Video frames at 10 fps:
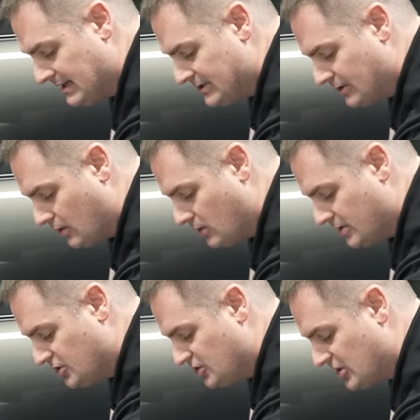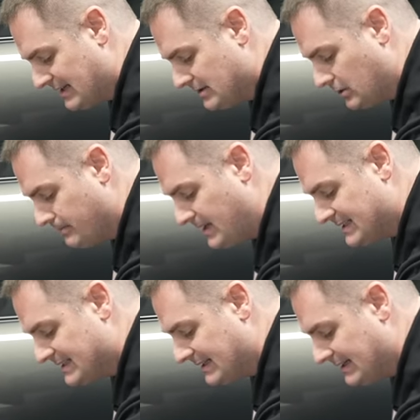So gentle
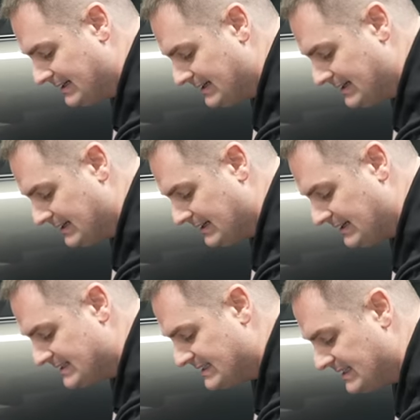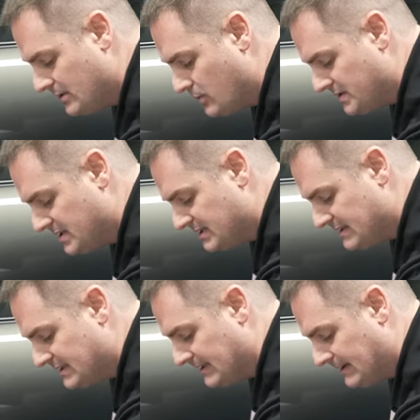mixing is key with this,